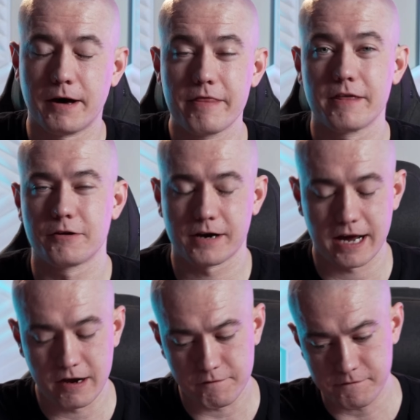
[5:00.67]
month and they're
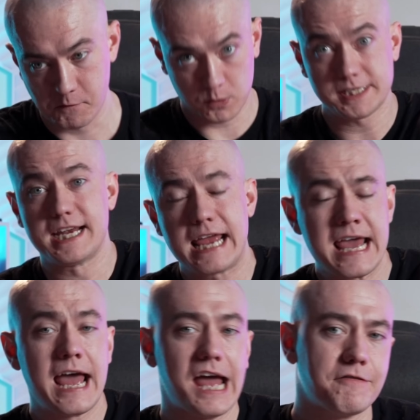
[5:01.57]
kind of forcing
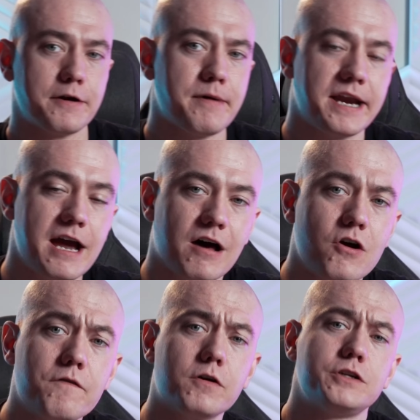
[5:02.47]
everybody
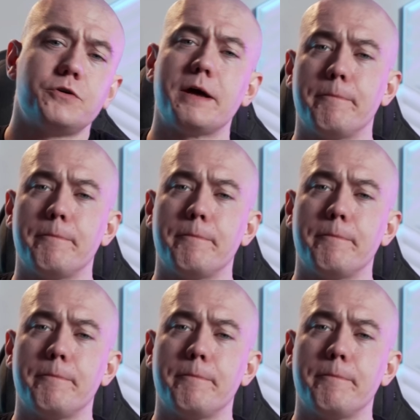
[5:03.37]
on over to